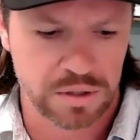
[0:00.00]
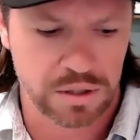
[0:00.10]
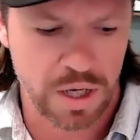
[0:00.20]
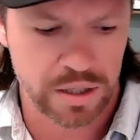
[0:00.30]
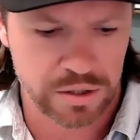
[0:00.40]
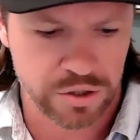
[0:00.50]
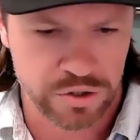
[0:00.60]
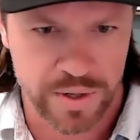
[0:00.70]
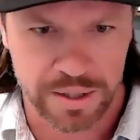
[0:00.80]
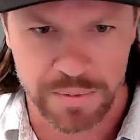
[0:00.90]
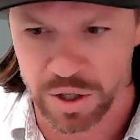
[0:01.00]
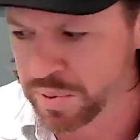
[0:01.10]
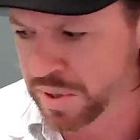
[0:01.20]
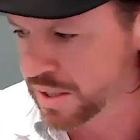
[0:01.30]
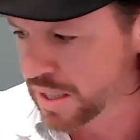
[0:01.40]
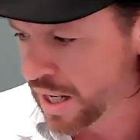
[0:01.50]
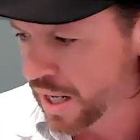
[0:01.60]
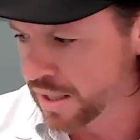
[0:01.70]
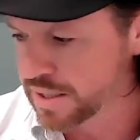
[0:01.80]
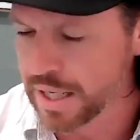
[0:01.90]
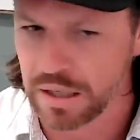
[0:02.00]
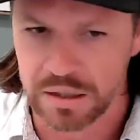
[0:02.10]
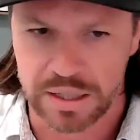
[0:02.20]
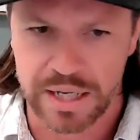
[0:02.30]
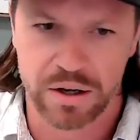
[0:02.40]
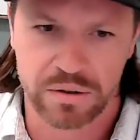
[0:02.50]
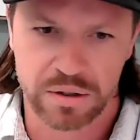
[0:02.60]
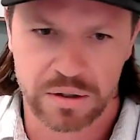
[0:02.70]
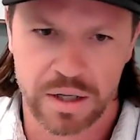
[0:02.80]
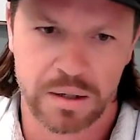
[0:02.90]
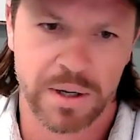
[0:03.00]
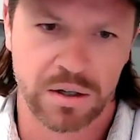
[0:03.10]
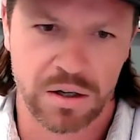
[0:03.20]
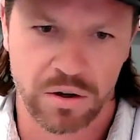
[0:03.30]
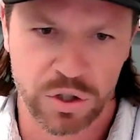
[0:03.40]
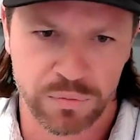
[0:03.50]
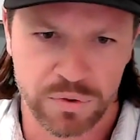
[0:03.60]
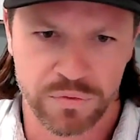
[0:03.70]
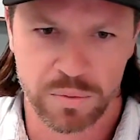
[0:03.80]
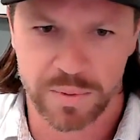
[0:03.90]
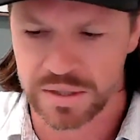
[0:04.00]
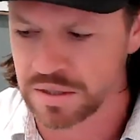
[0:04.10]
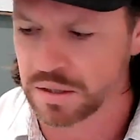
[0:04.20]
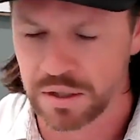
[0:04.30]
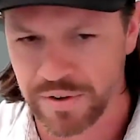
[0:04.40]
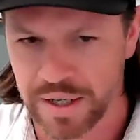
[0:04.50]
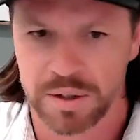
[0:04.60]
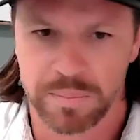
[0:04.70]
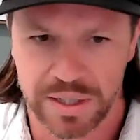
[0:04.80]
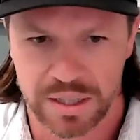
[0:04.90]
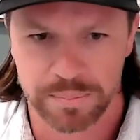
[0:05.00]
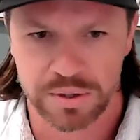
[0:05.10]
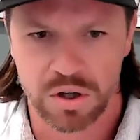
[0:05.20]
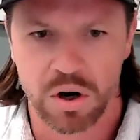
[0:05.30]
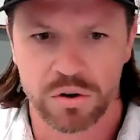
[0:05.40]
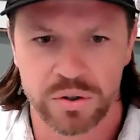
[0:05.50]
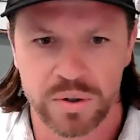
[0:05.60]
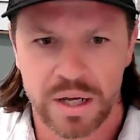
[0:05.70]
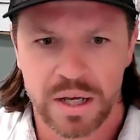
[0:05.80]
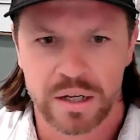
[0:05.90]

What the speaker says: gotten your direct mail piece and sat it on the counter and thought about calling you for a few months, and then they finally pick it up and call you.